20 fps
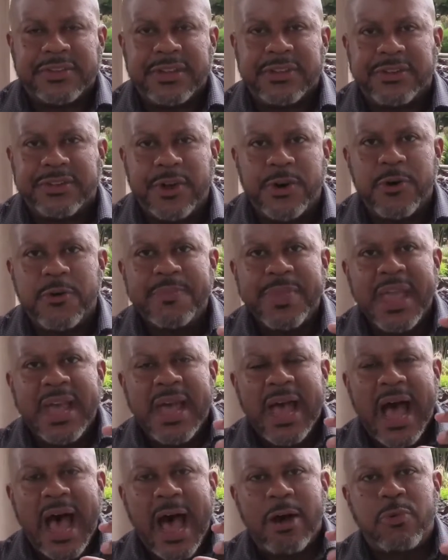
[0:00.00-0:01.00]
And so
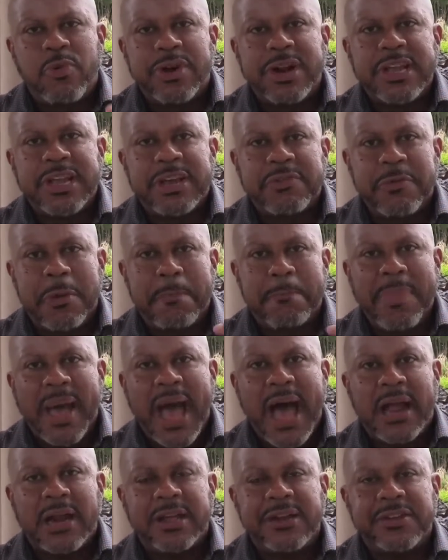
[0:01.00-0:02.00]
I want to give a
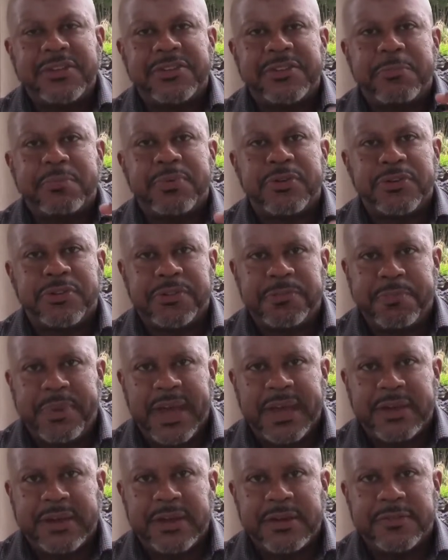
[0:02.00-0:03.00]
balanced
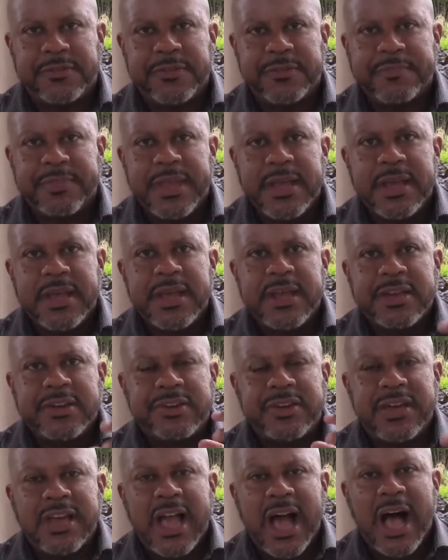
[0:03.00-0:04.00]
perspective
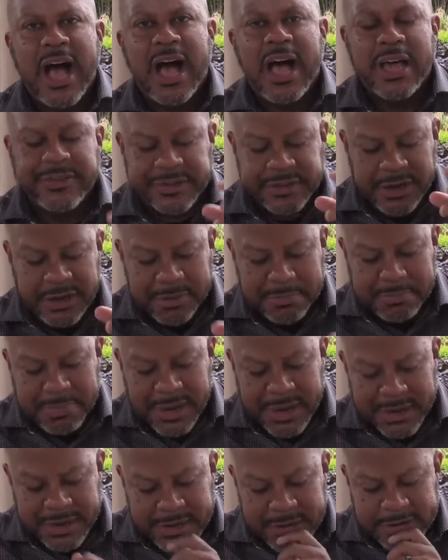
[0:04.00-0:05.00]
to God's
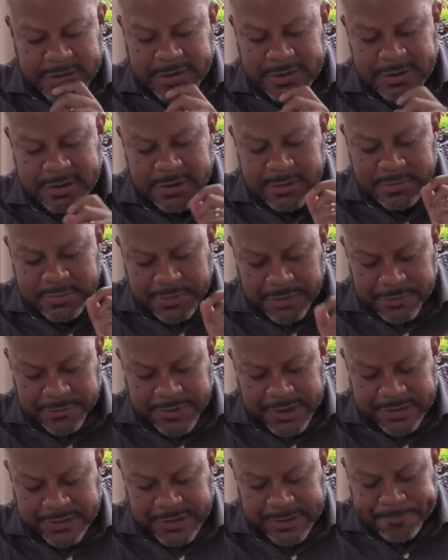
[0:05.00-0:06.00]
abundant
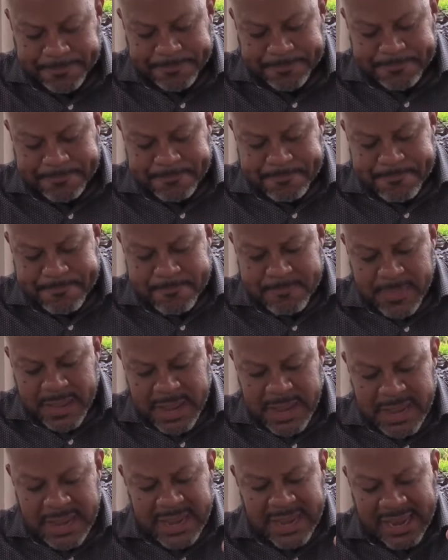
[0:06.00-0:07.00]
provision.
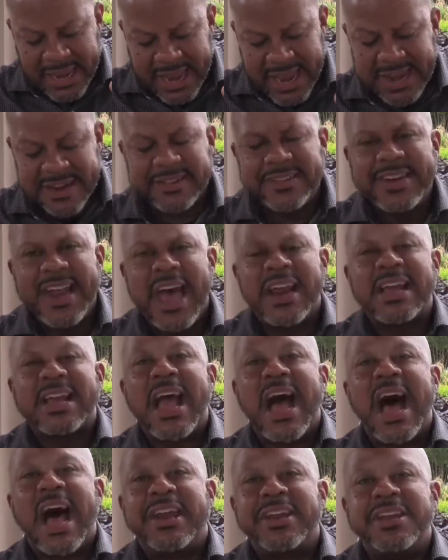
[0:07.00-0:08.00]
It is not a
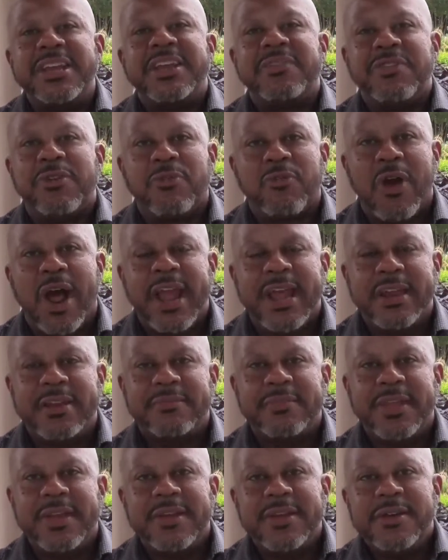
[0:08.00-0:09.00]
God-given right
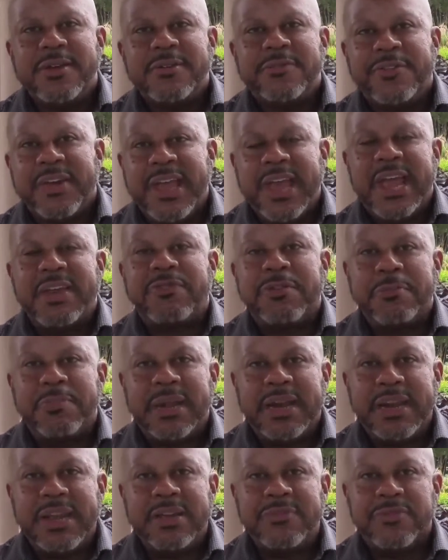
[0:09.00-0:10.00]
for every
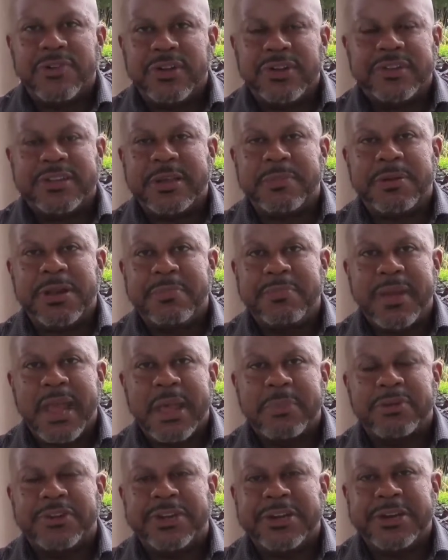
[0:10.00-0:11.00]
believer to simply be
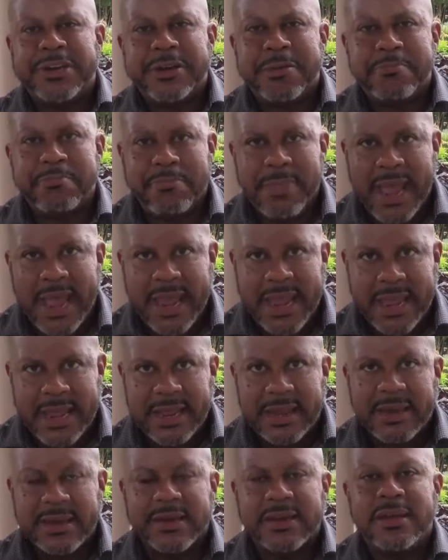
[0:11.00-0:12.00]
able to
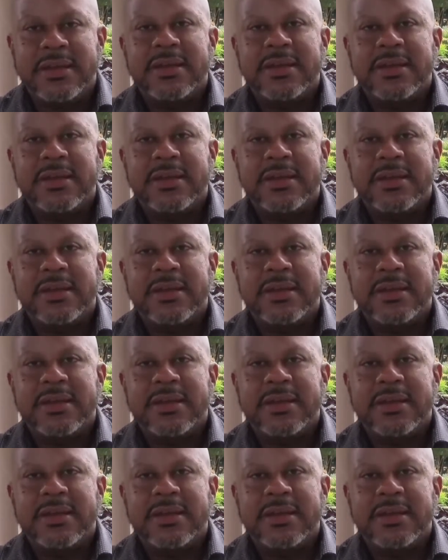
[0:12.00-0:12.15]
demand